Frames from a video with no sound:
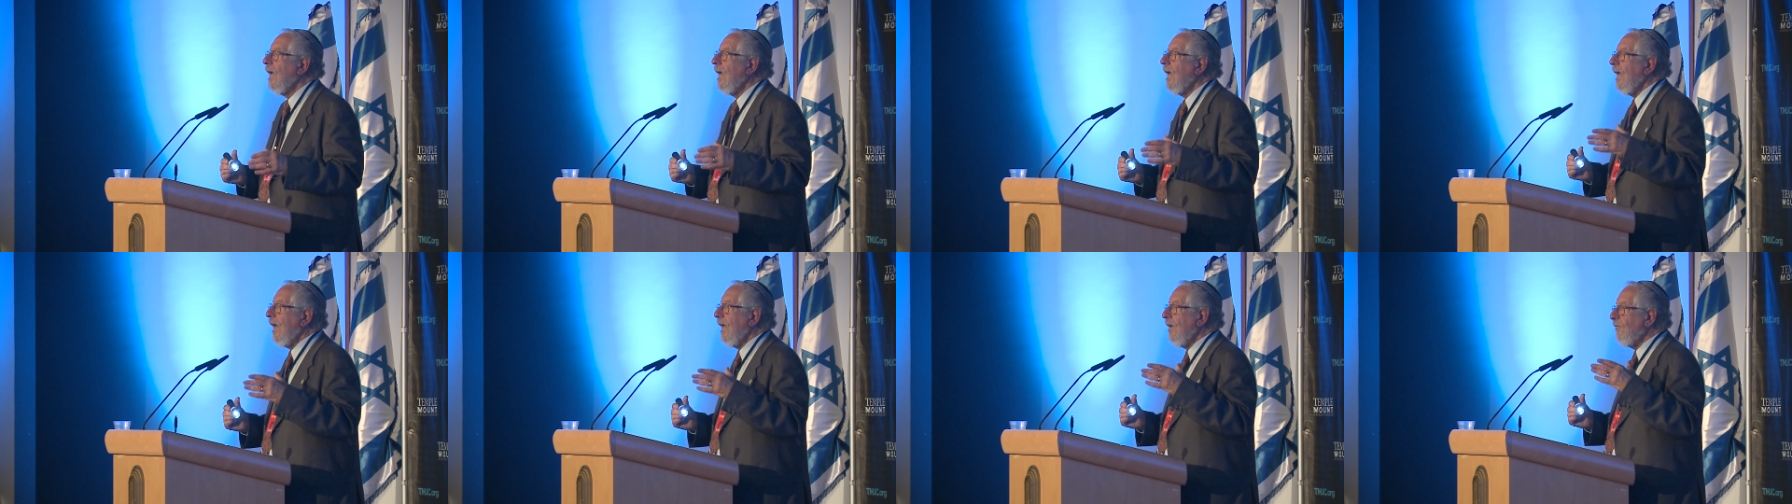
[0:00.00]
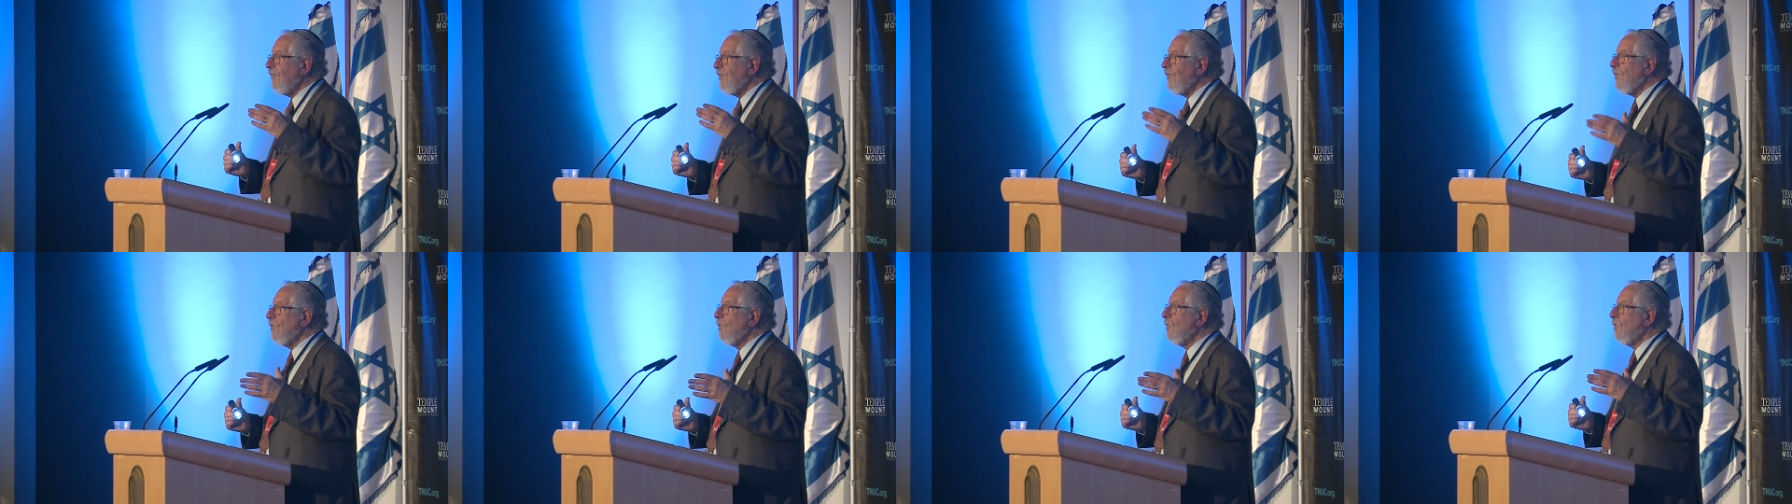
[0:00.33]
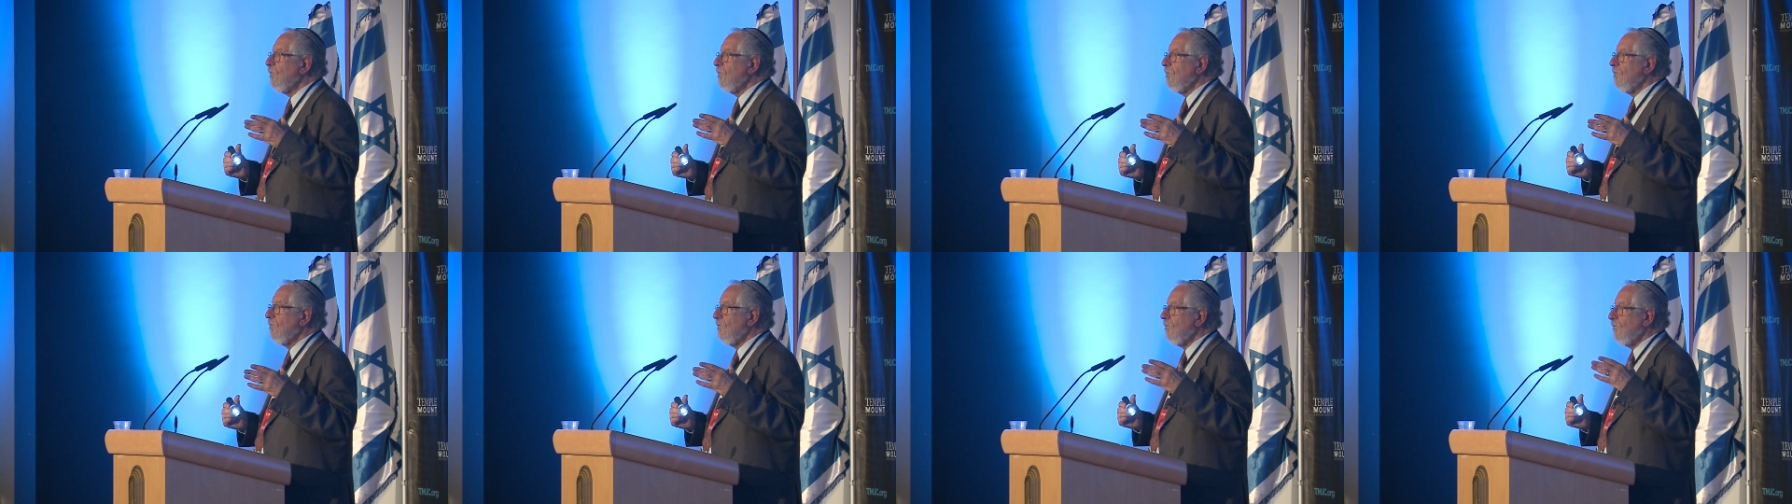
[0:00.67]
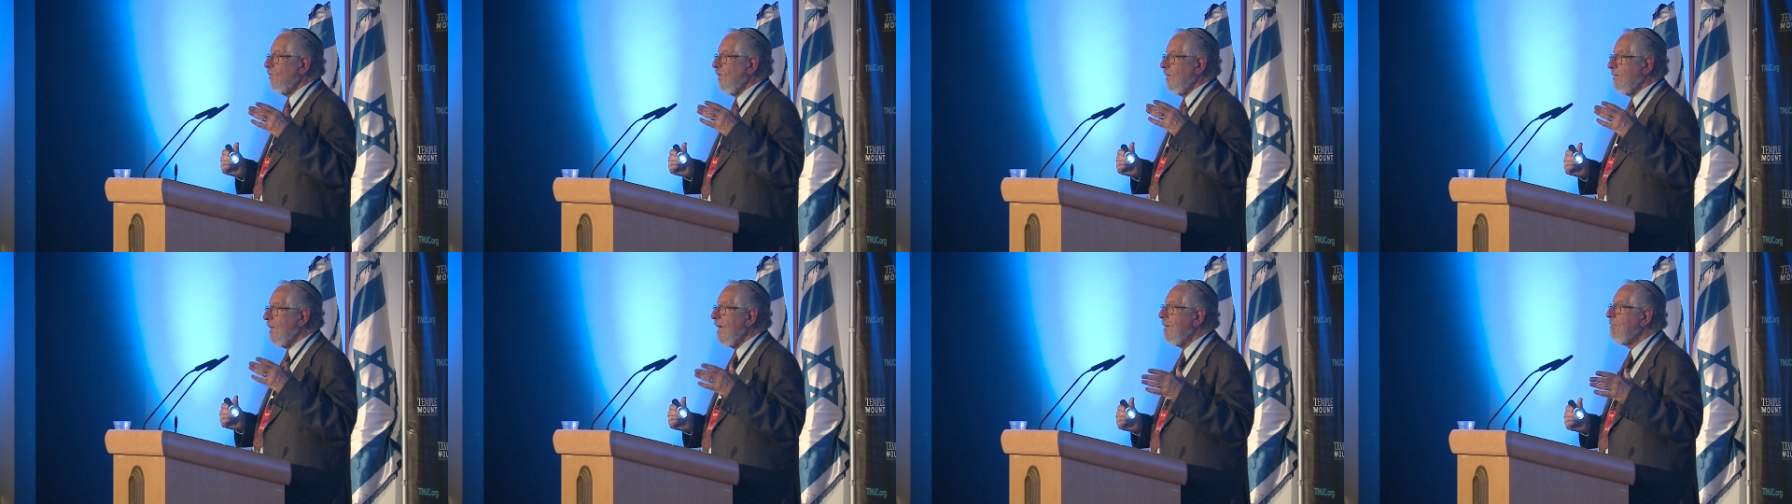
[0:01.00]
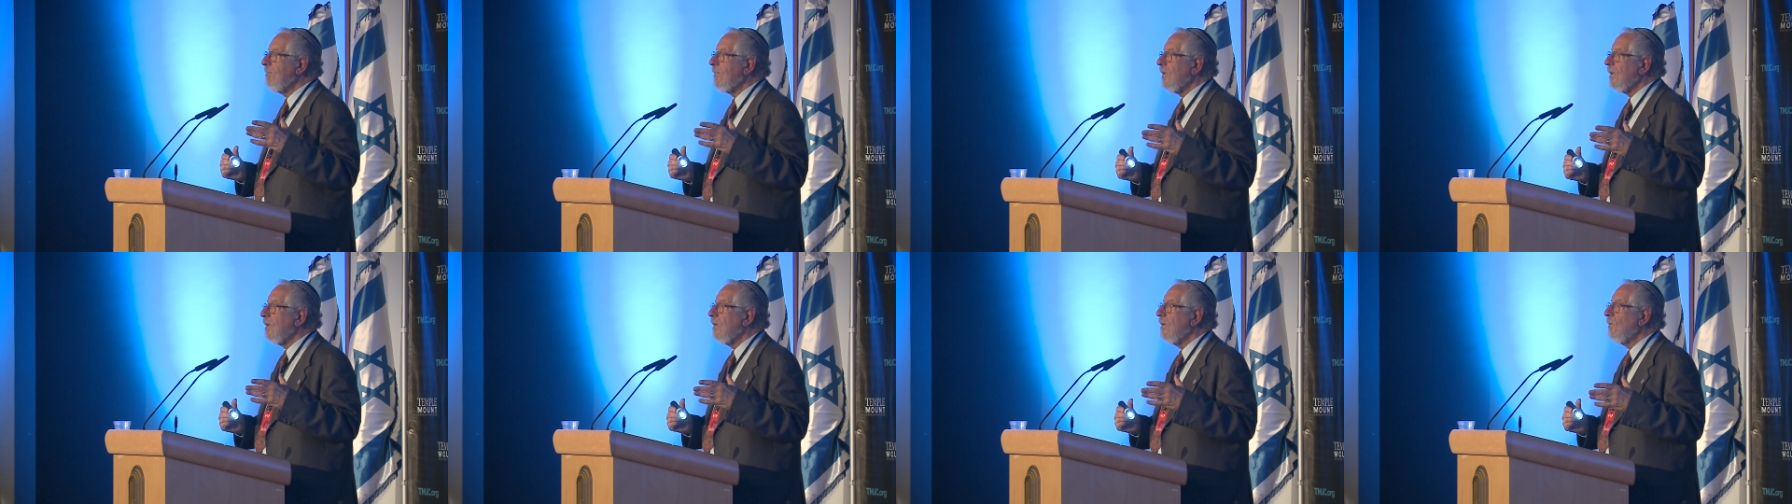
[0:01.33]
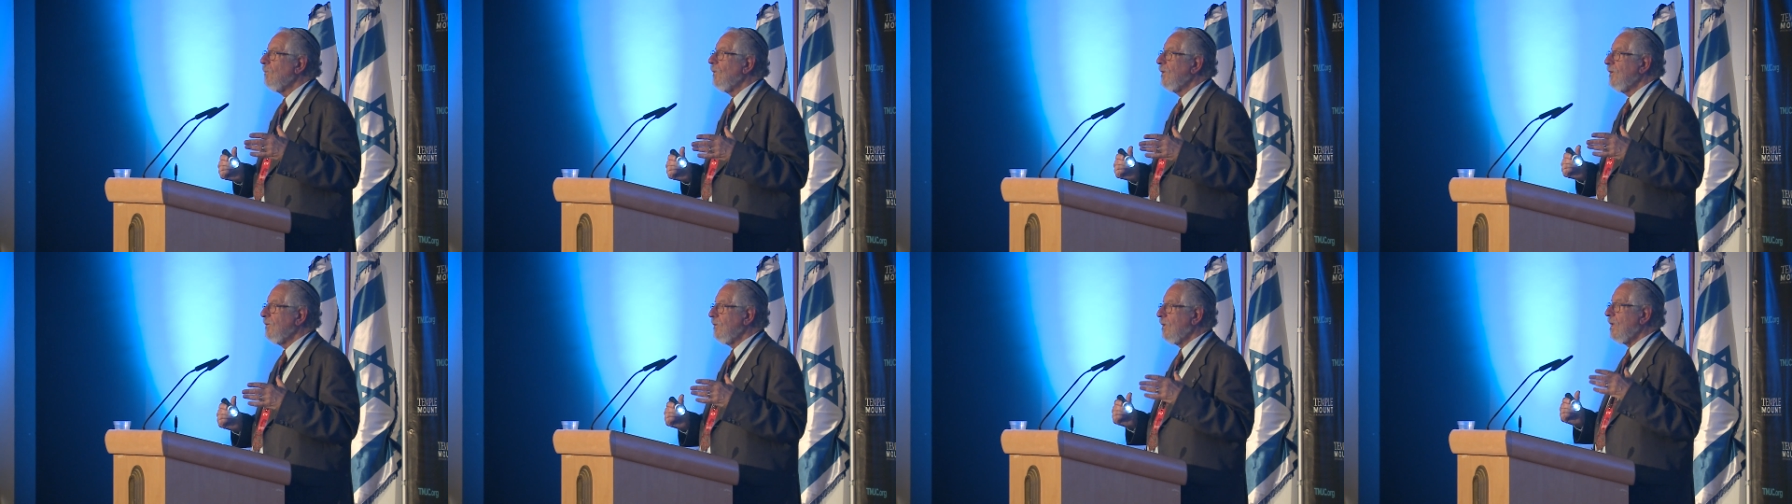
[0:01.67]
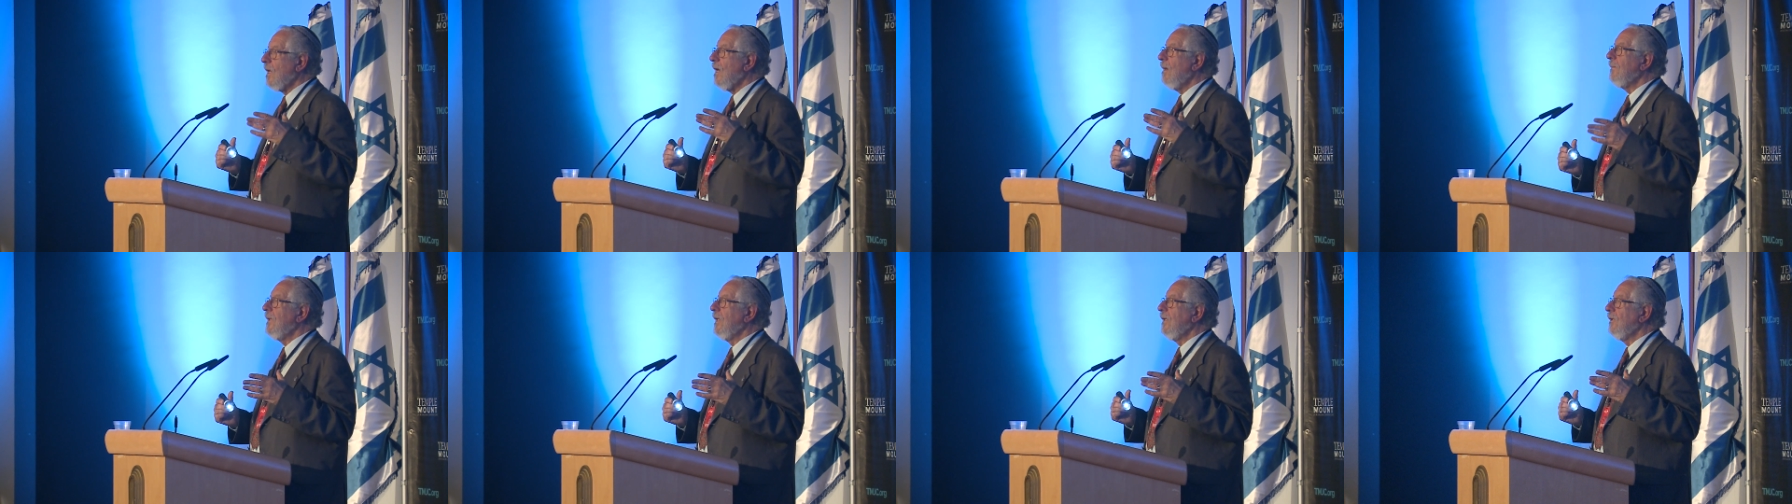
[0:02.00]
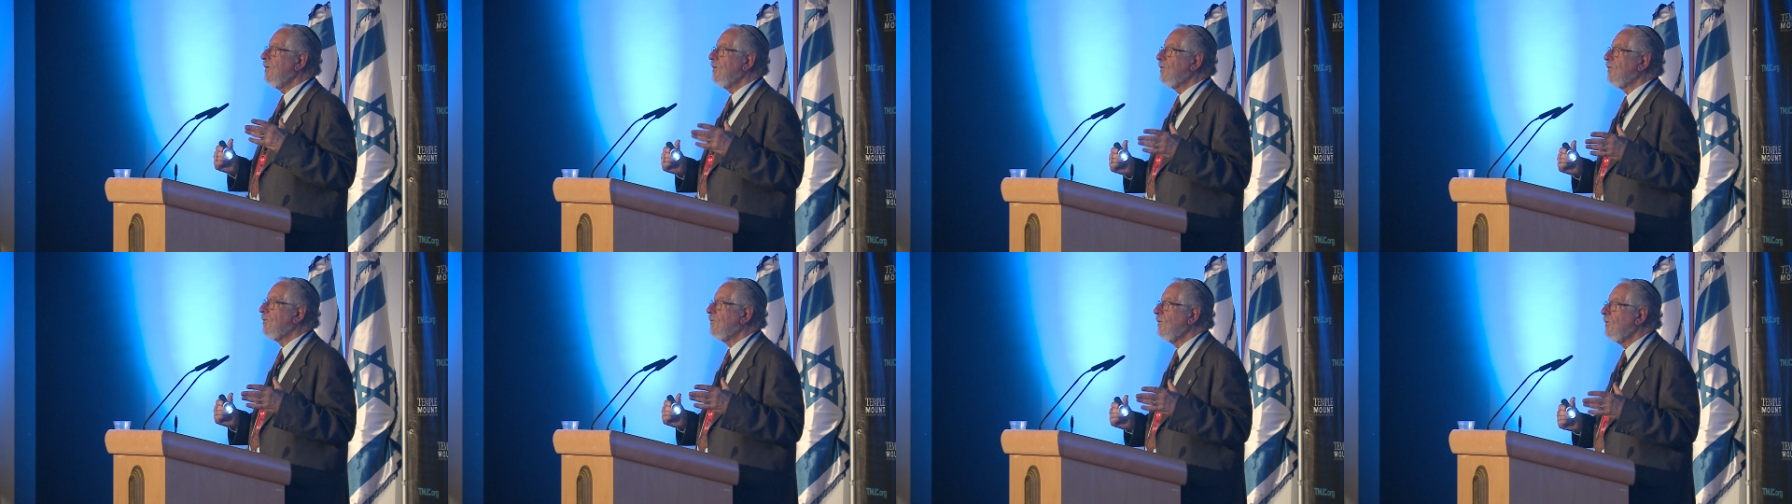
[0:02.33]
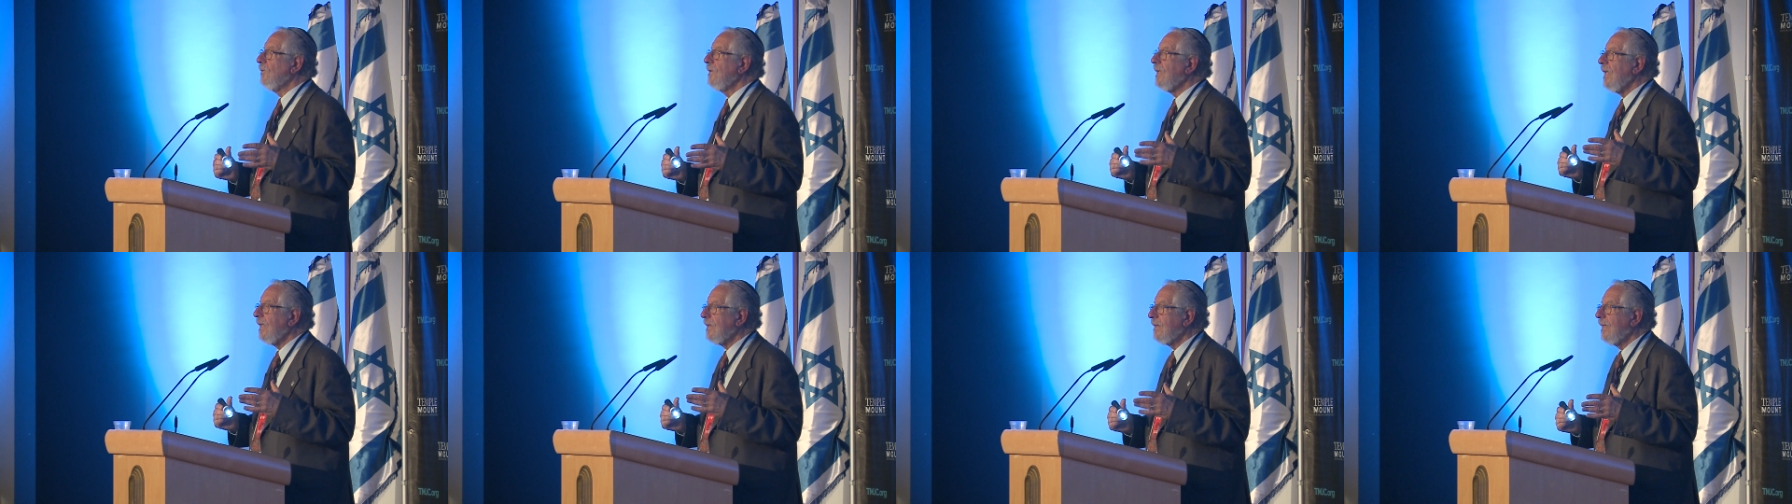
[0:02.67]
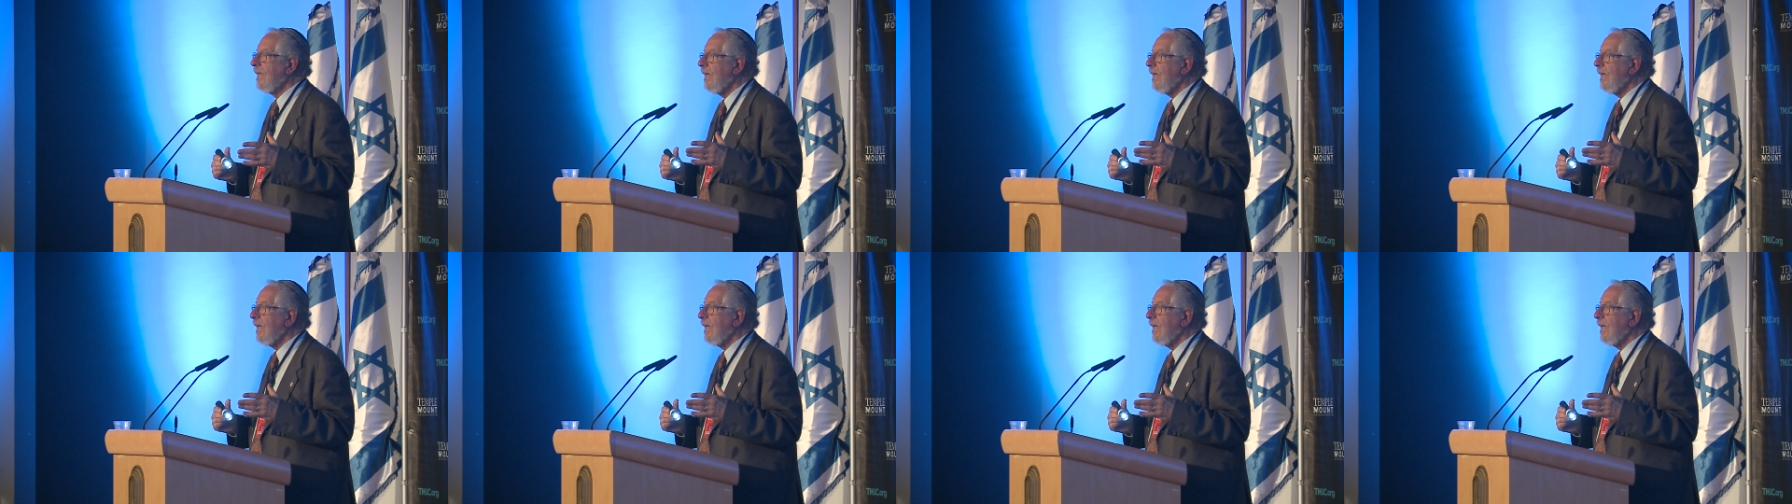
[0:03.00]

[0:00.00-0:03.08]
If you remember, when you come in through that